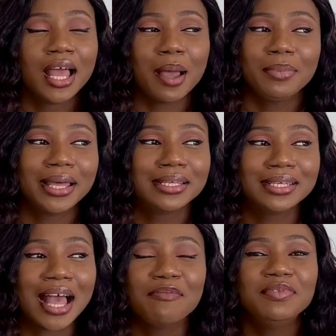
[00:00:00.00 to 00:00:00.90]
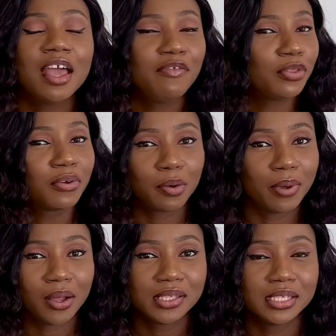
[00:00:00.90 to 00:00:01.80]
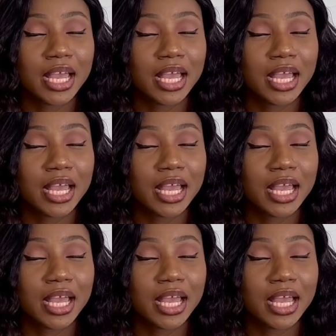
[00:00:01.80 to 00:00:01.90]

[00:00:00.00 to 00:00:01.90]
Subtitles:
I'm like, I've never thought about it.